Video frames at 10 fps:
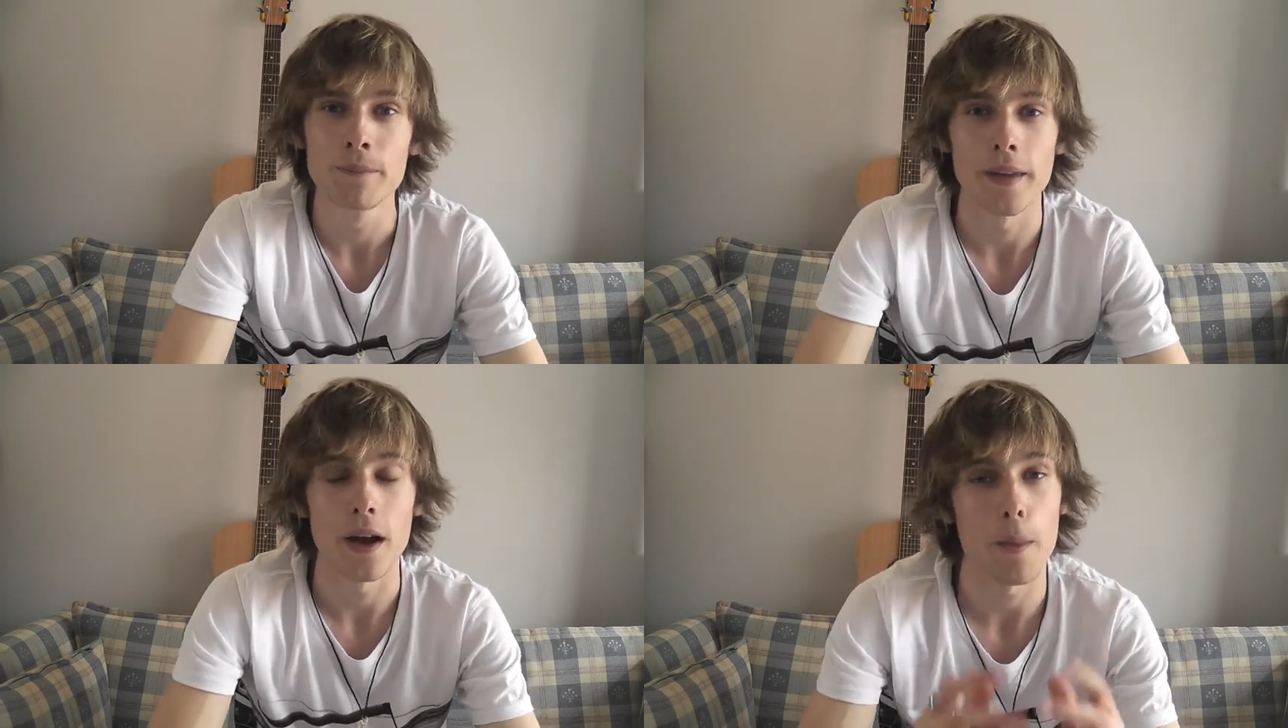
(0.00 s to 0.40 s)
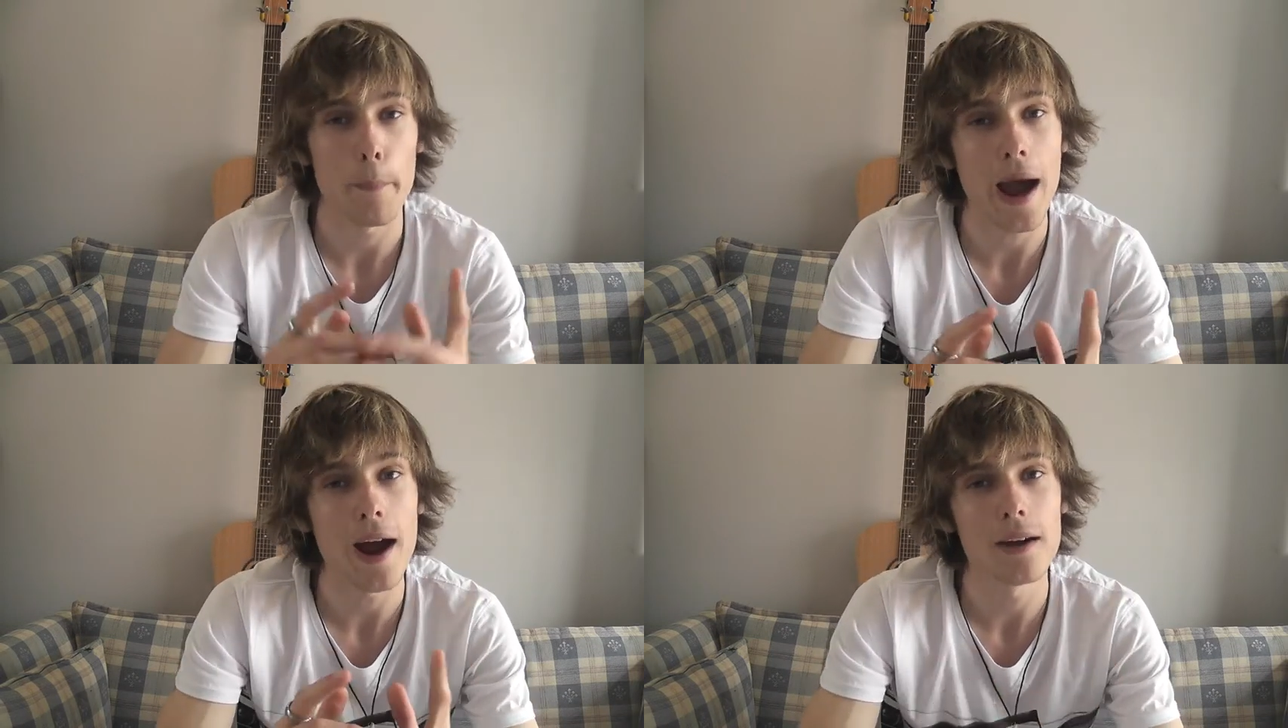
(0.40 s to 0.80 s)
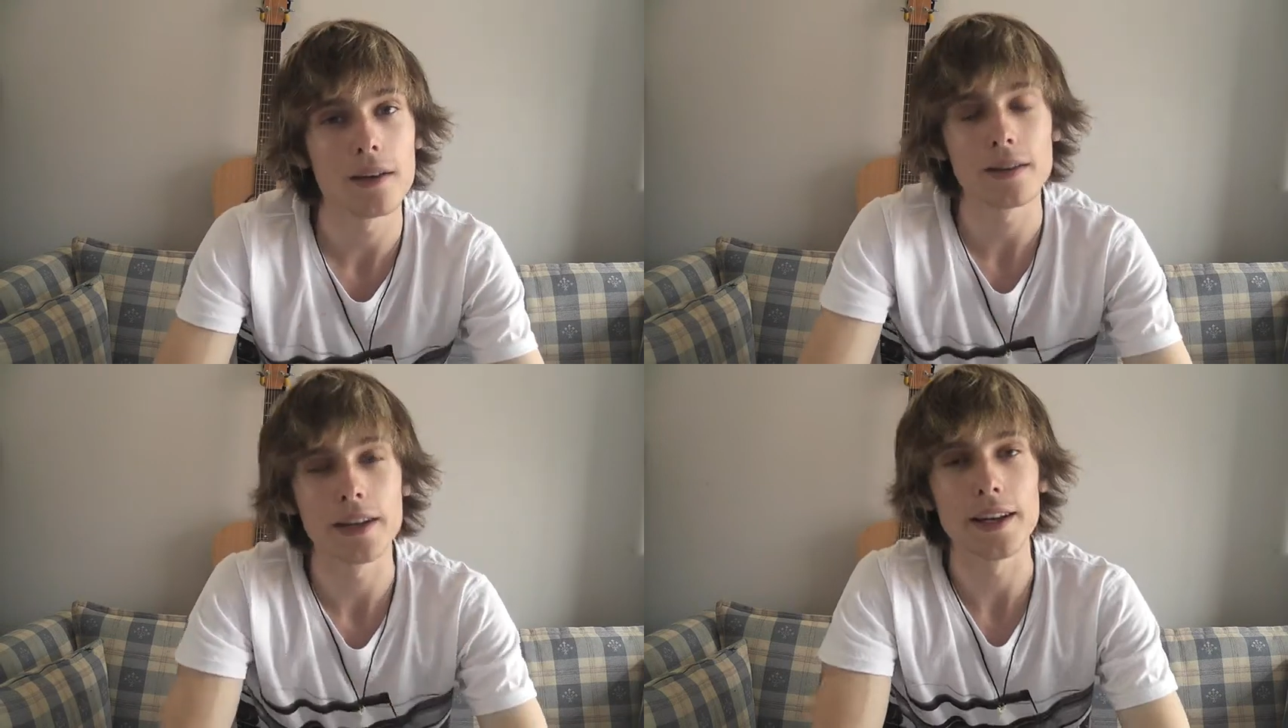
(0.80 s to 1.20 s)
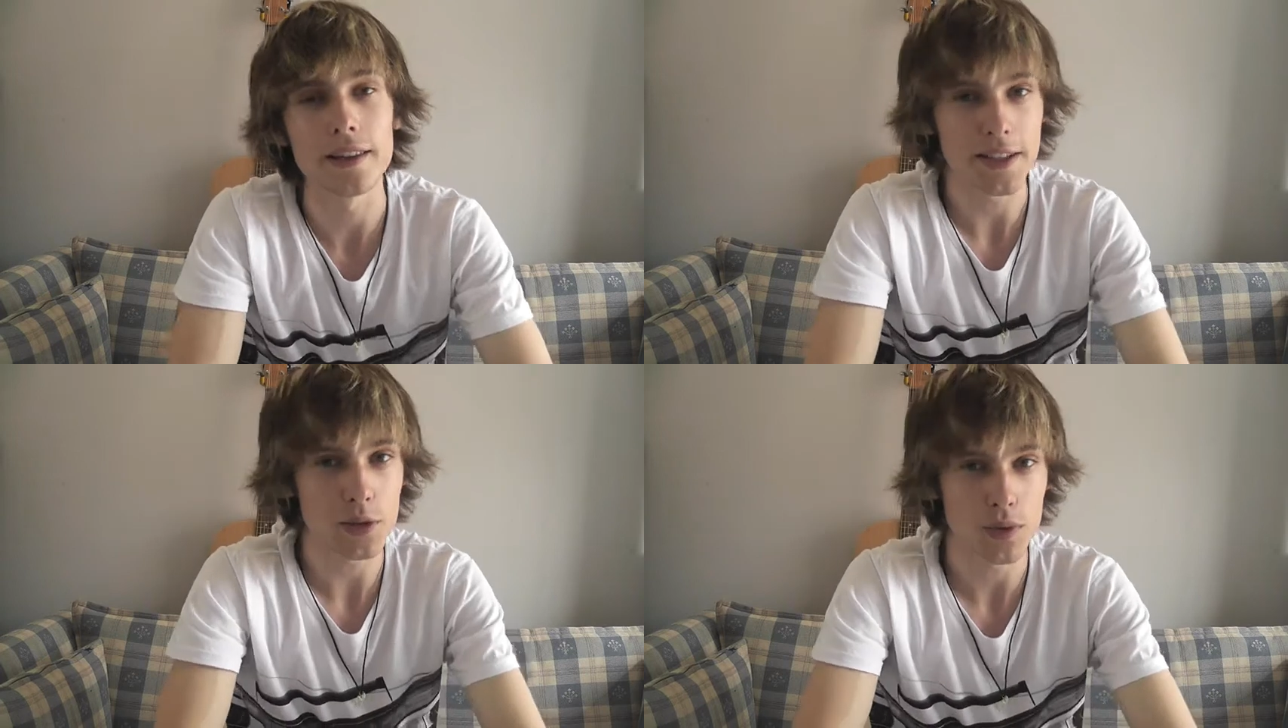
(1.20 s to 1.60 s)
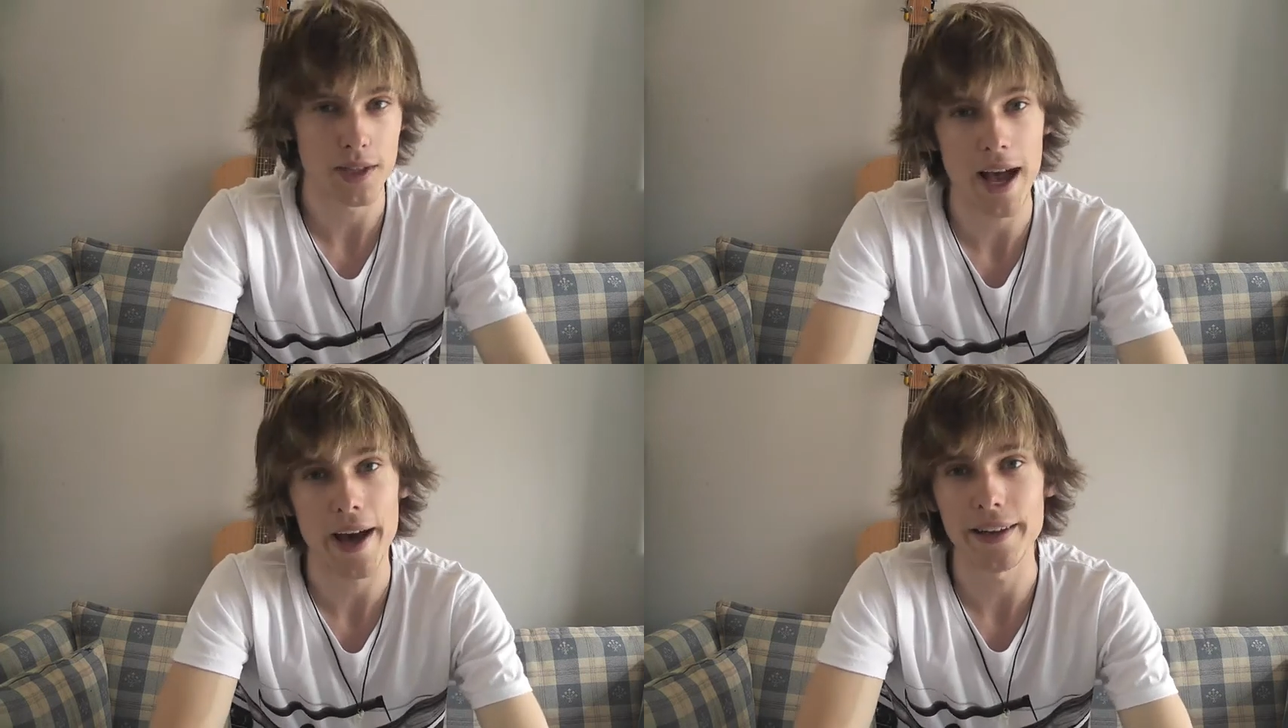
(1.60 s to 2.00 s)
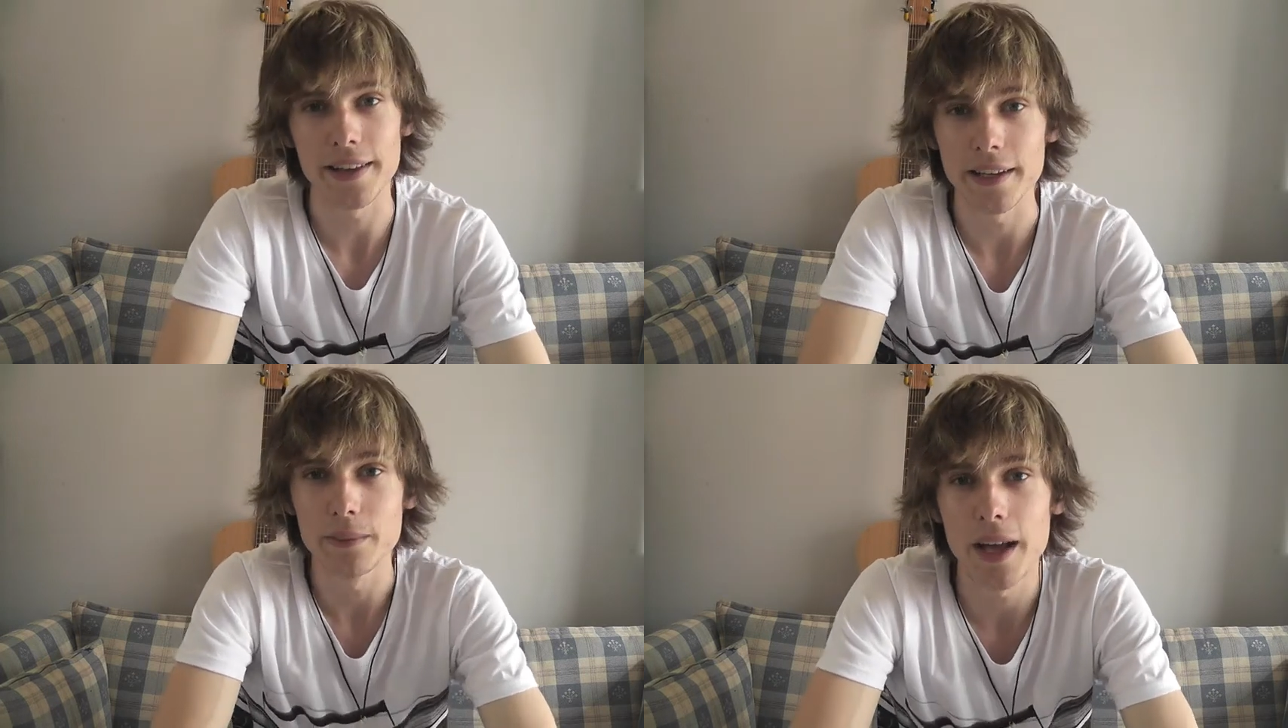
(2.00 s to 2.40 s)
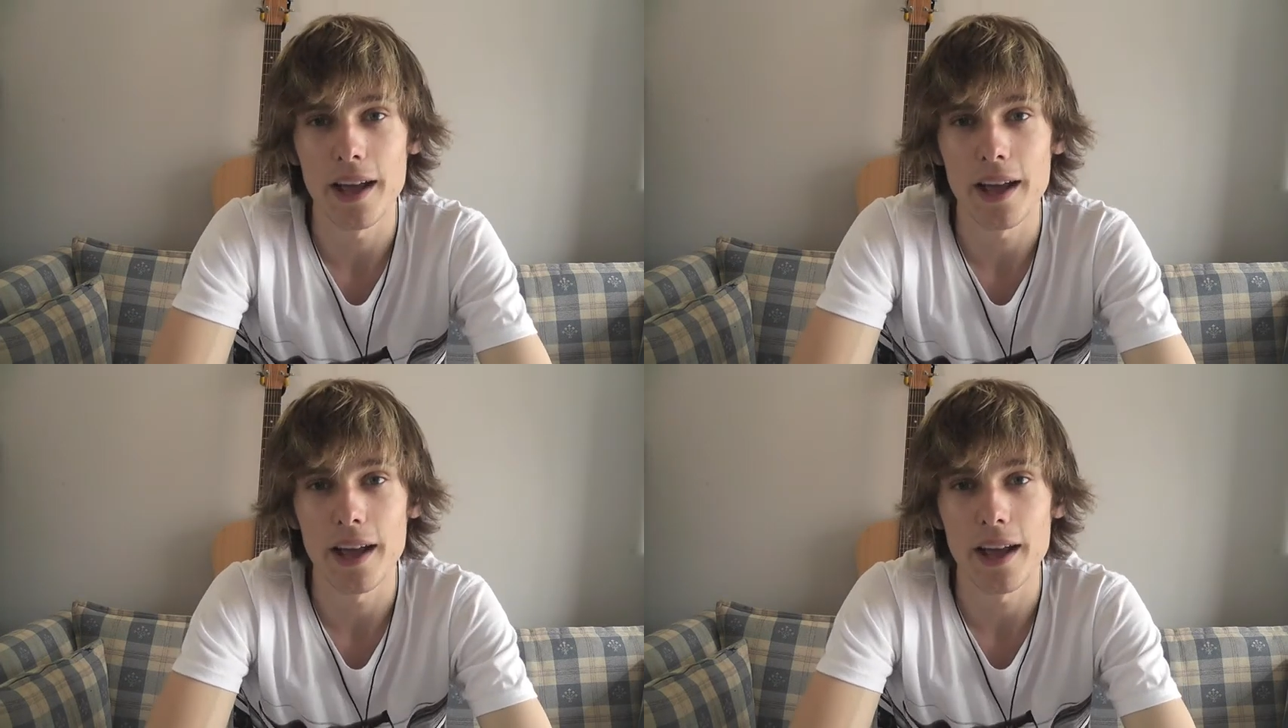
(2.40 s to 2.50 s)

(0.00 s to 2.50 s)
Now apparently this was ad-libbed,